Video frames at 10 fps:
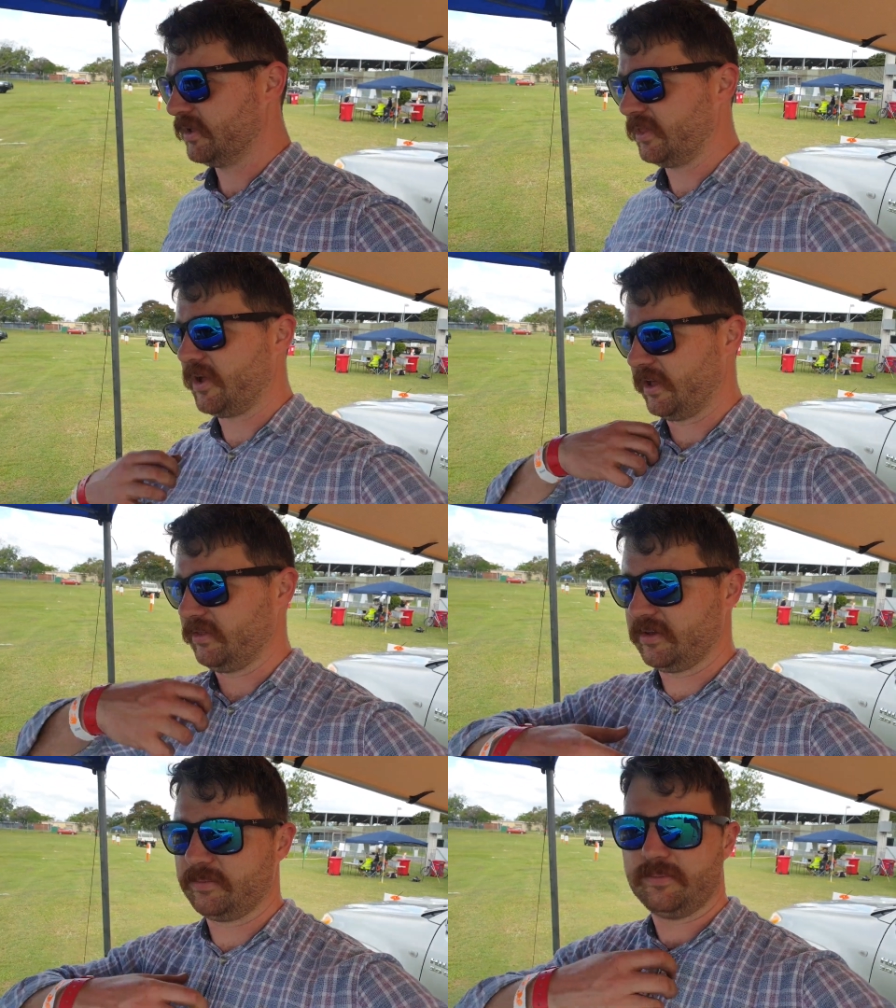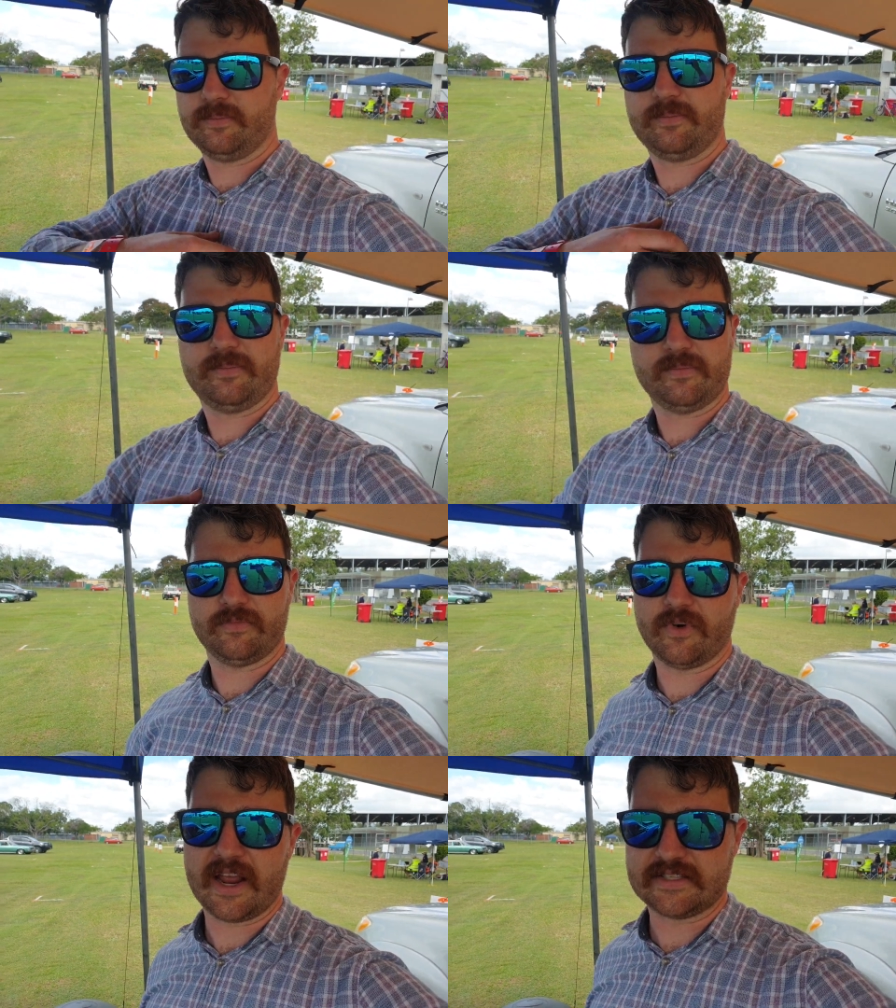I like the
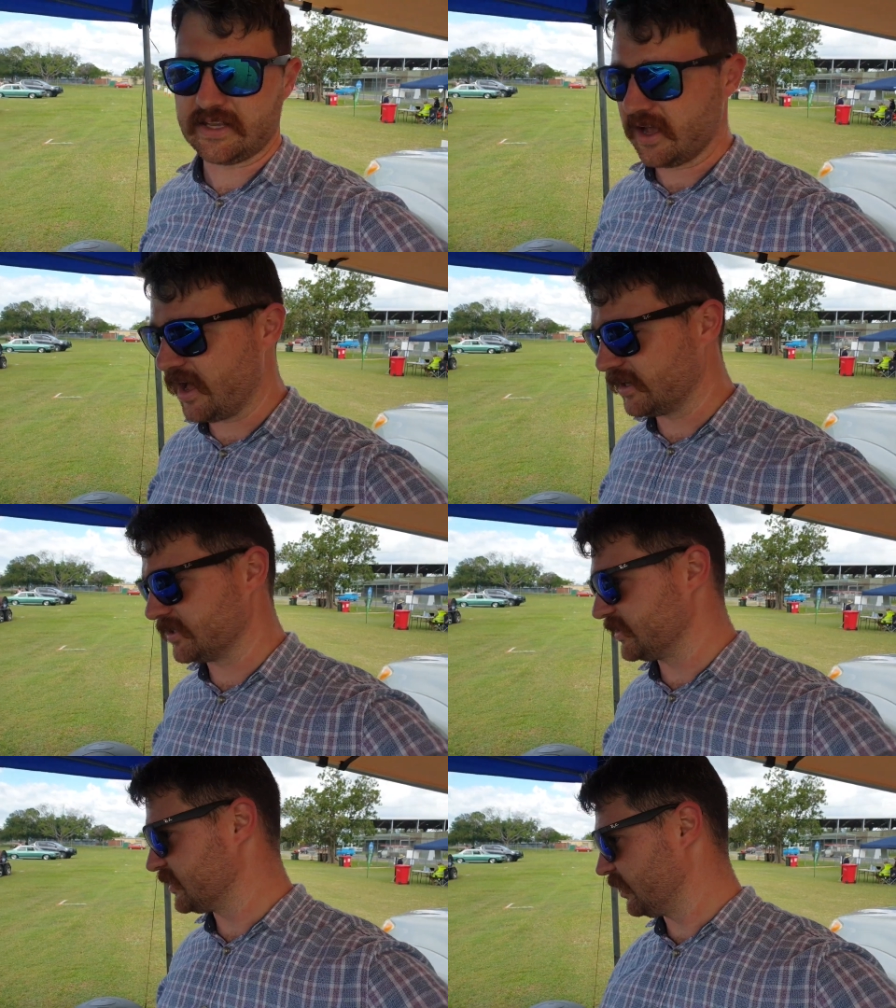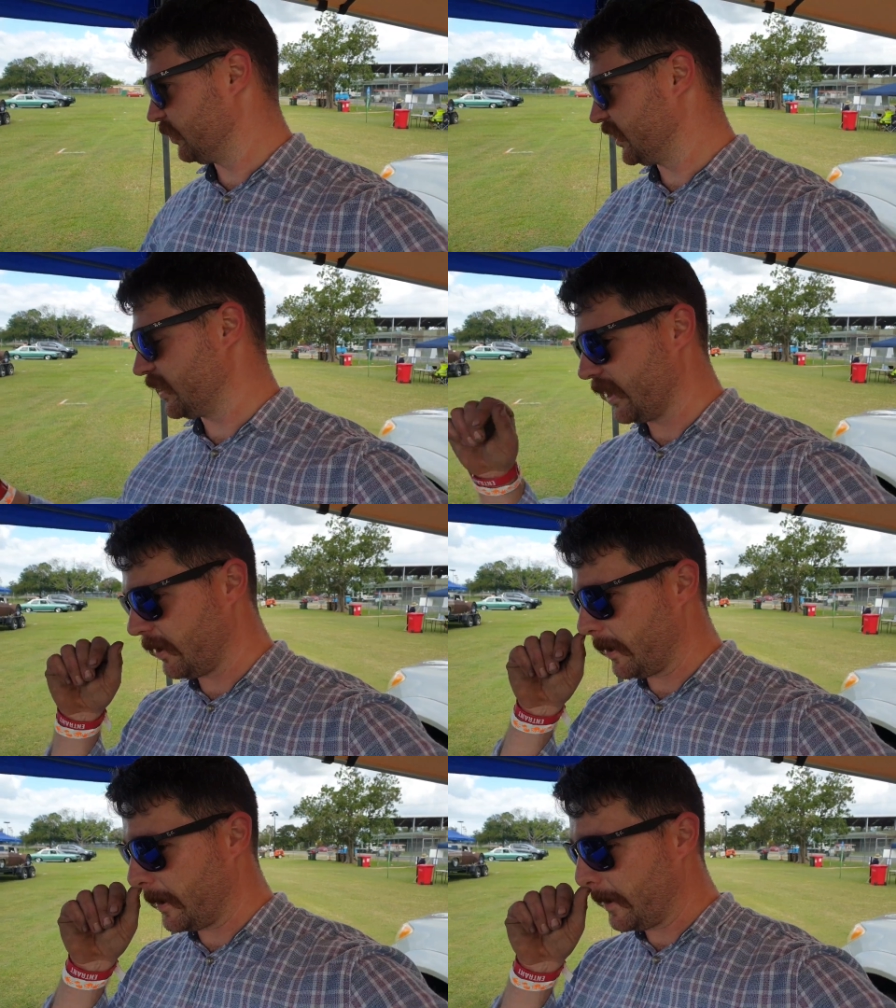racing harnesses so we can
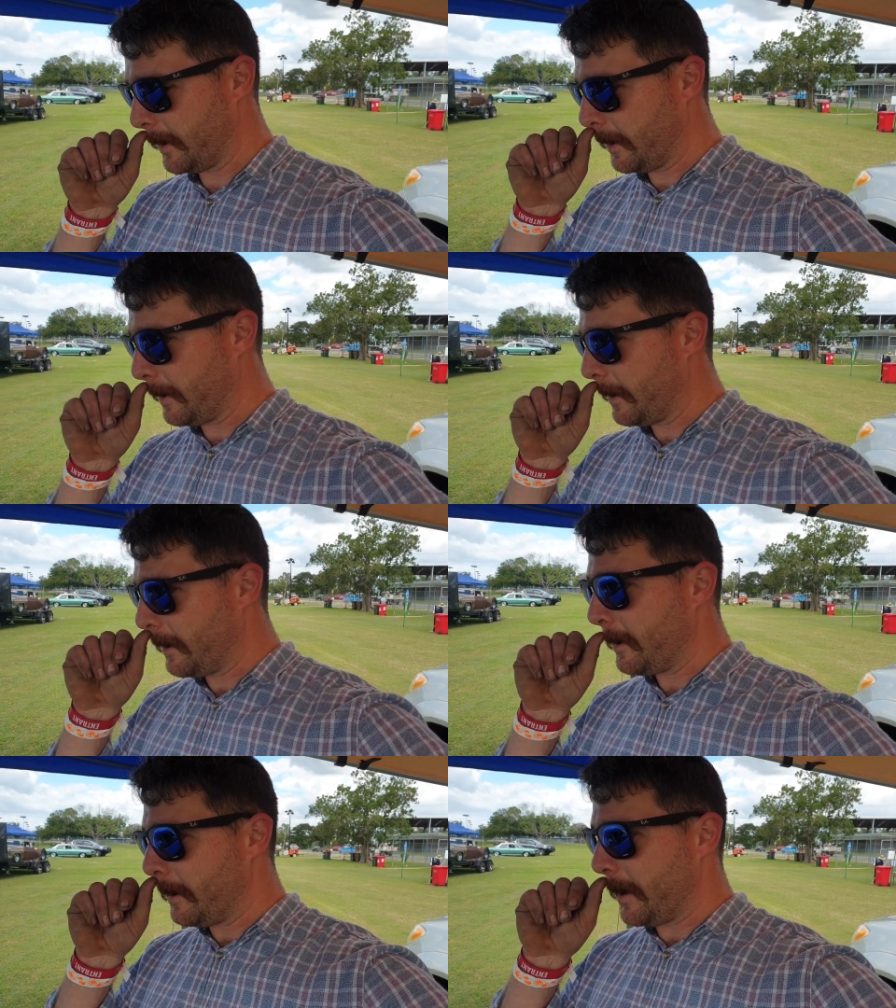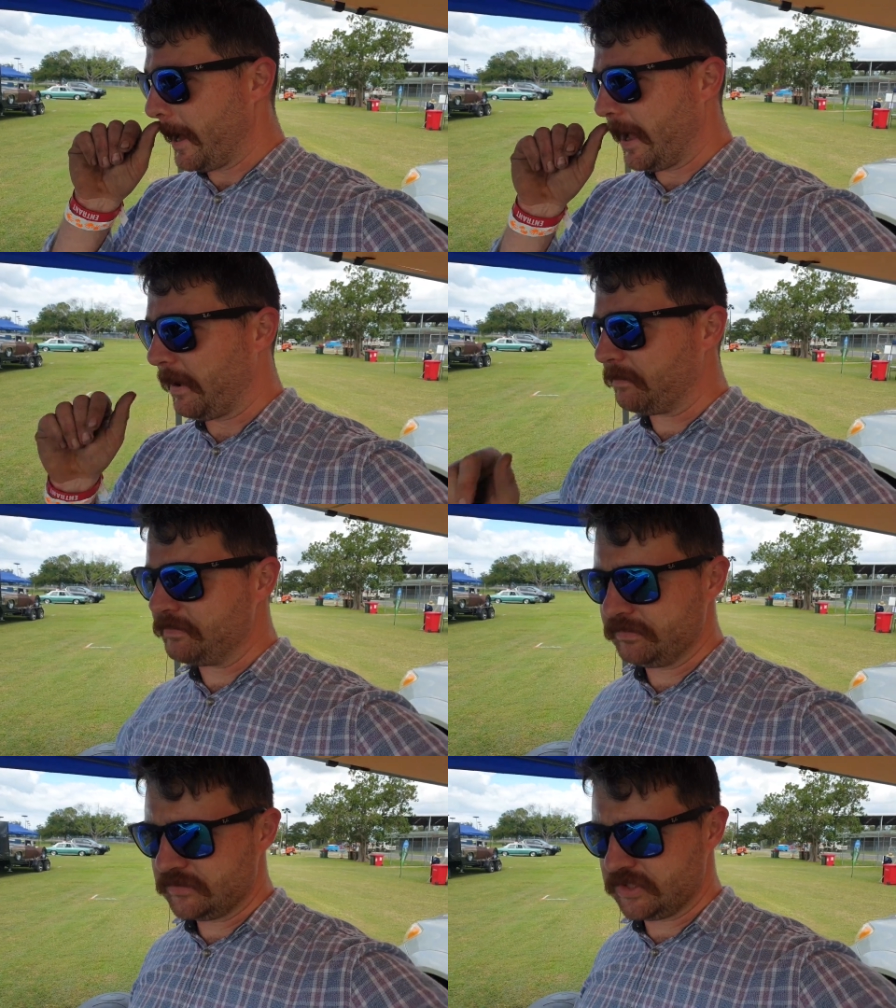go and um,
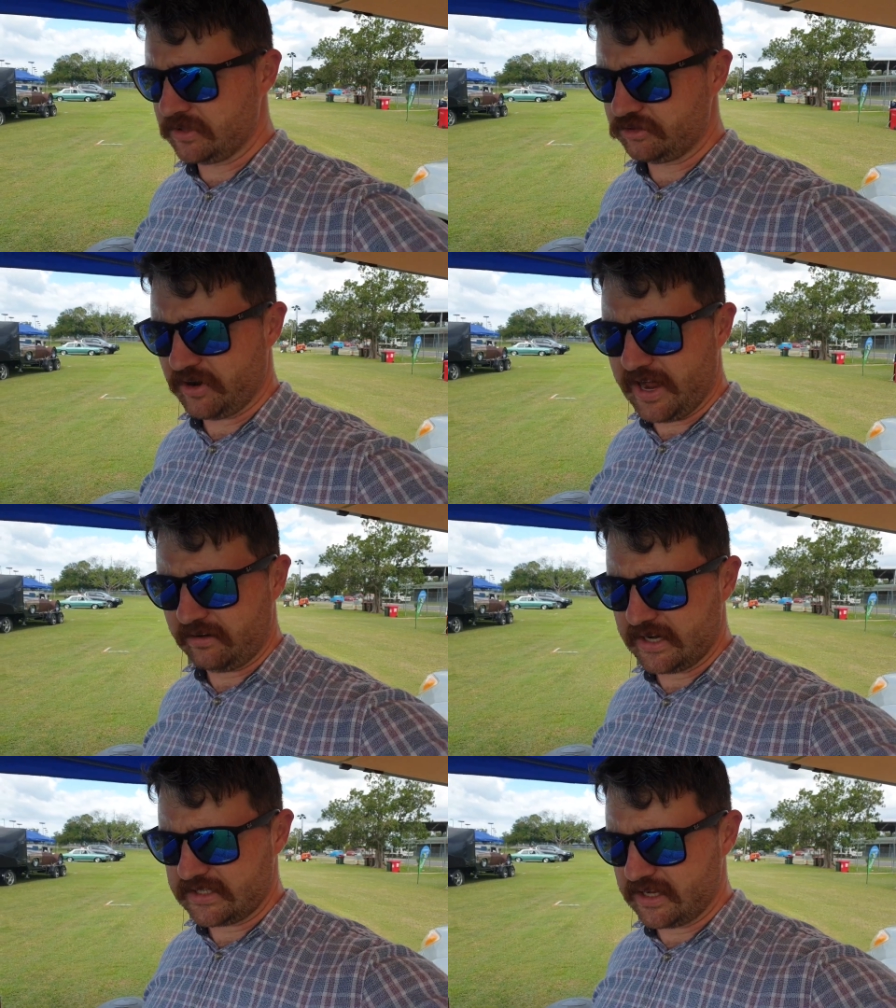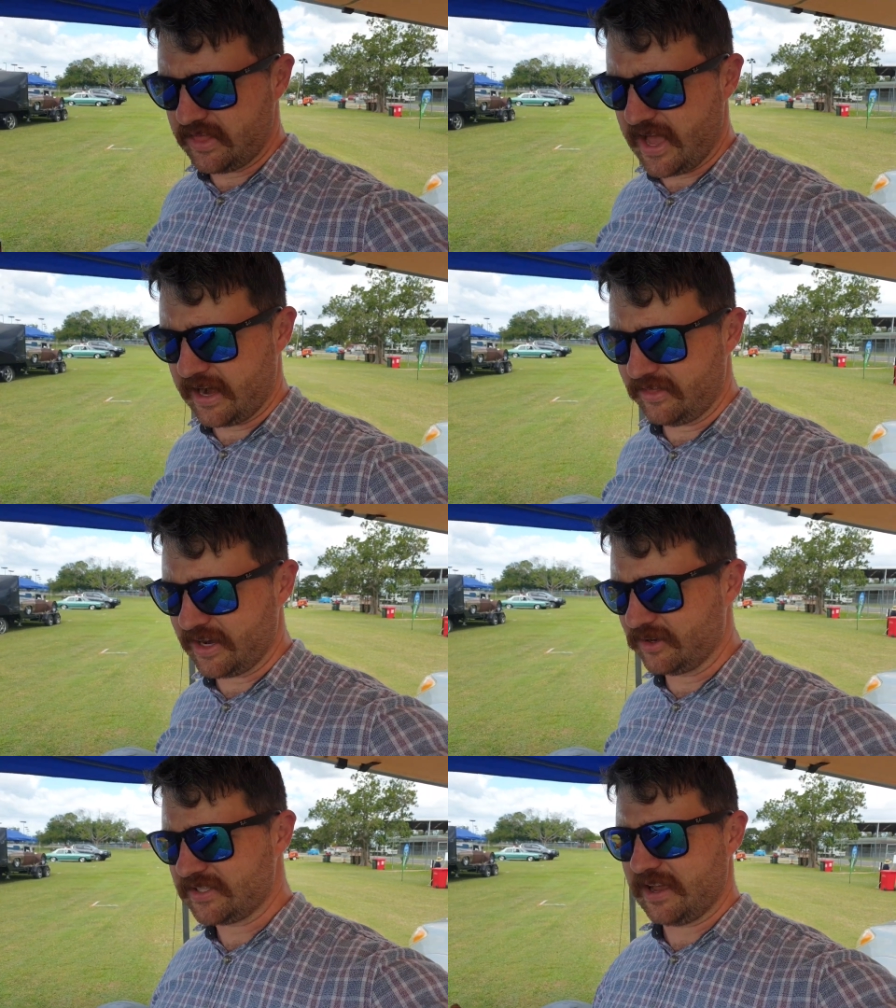do the drag racing and that. And
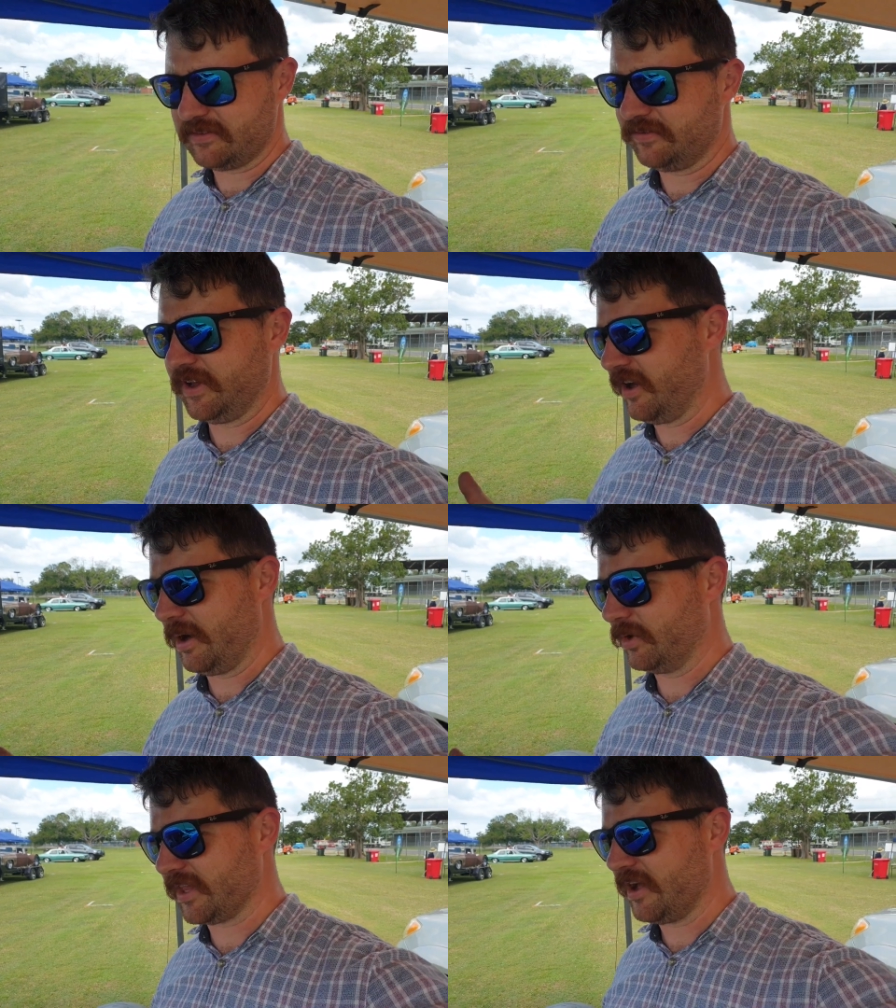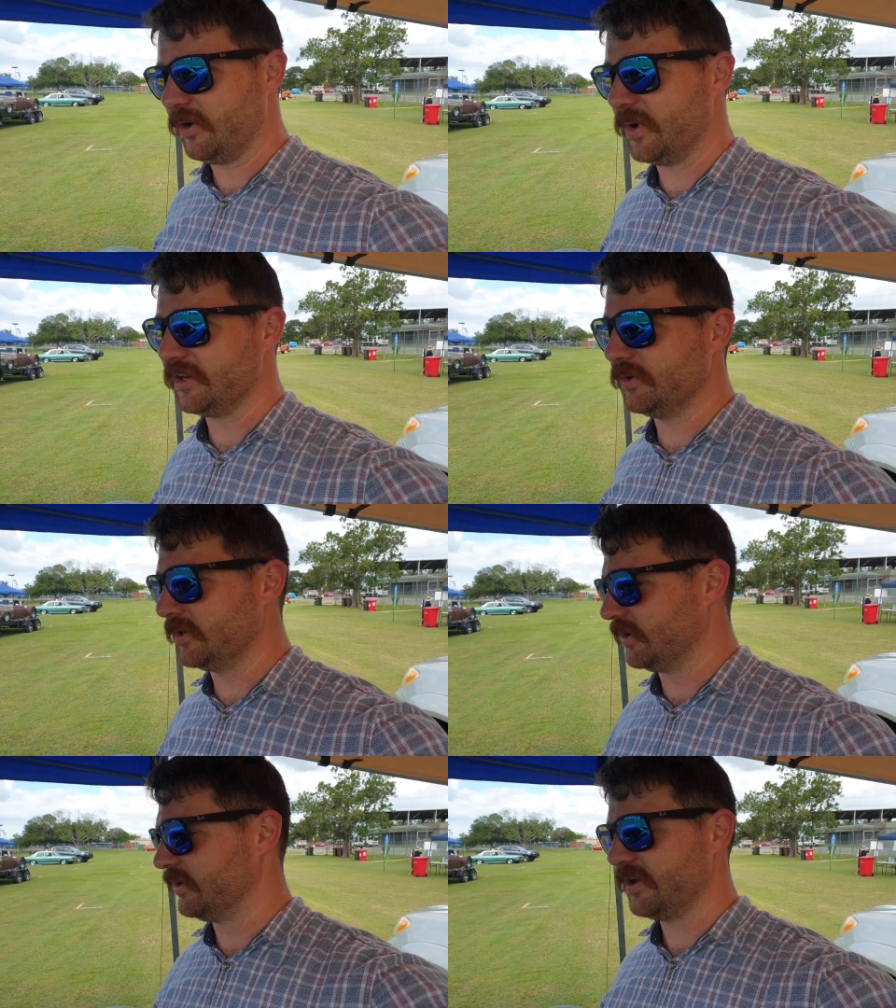then I also have to figure out what the hell we're doing.